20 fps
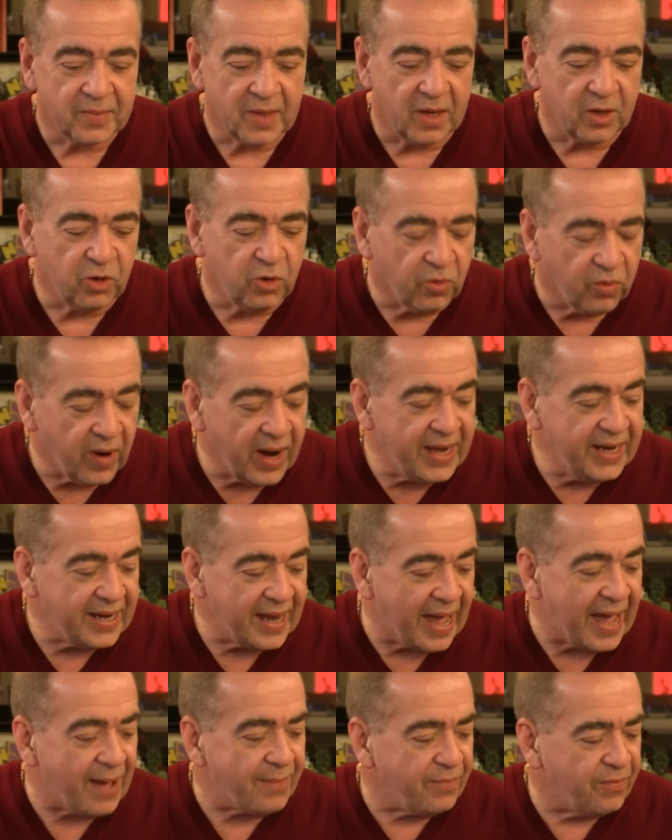Great
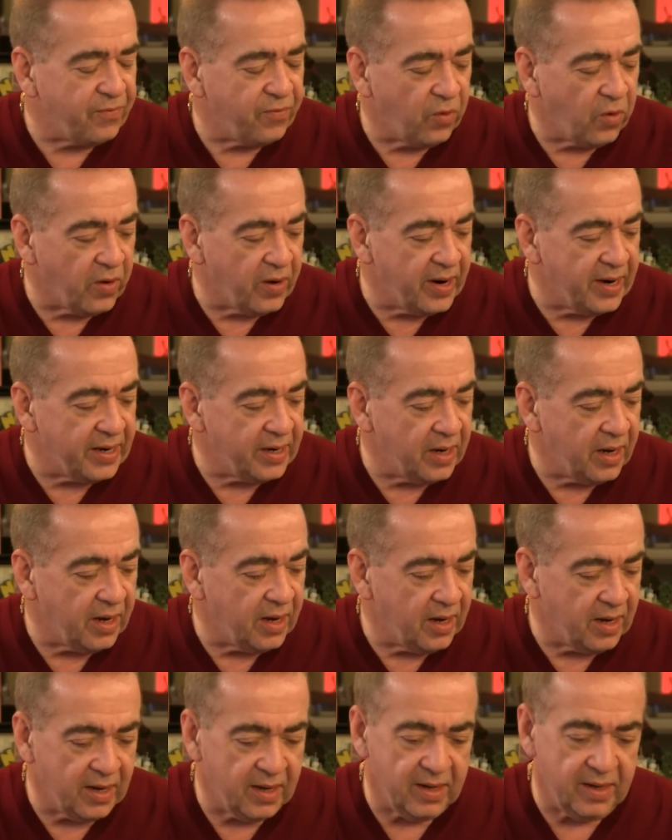app for it.
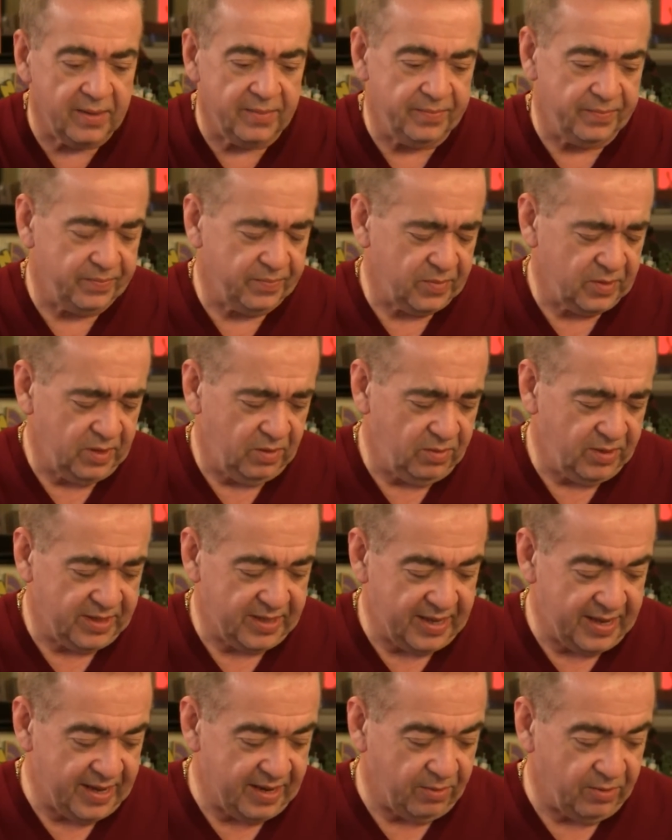What
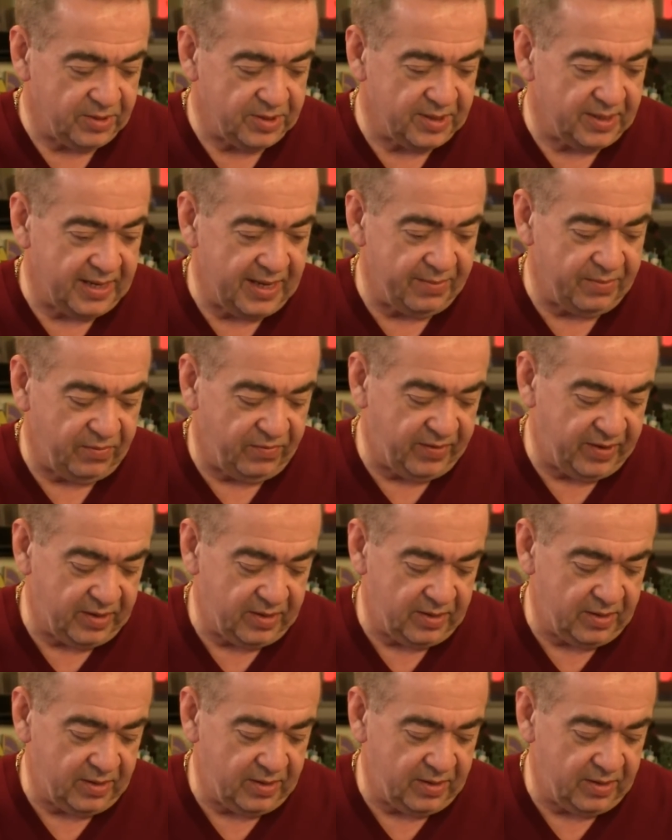the heck was the name of it?